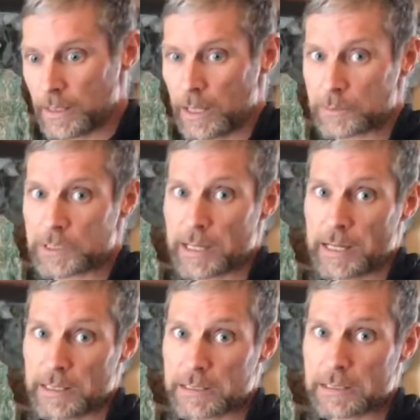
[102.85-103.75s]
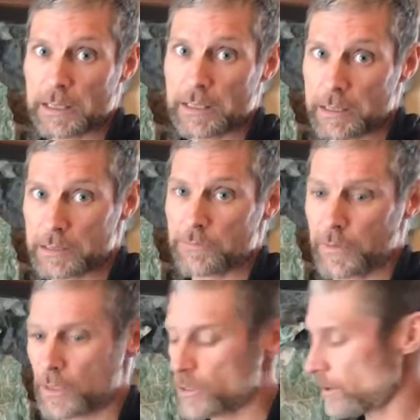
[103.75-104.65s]
It helps to kind of insulate and get the
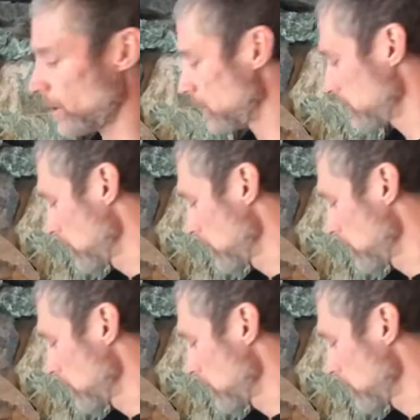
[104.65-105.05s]
fire started.